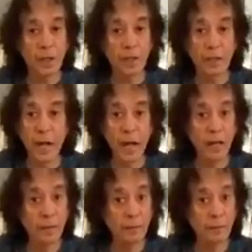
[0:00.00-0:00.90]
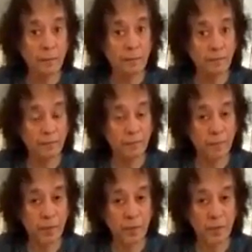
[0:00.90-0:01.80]
na.
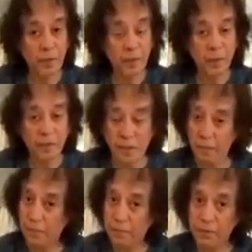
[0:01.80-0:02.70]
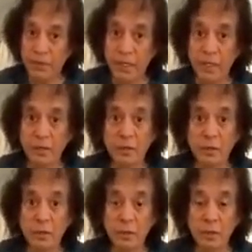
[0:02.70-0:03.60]
Some people
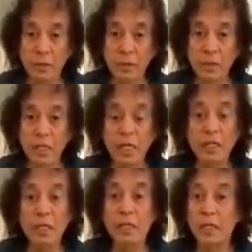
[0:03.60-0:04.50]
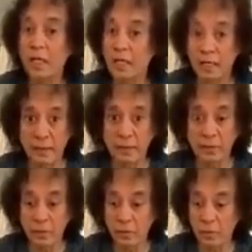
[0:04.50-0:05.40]
say dina gena. So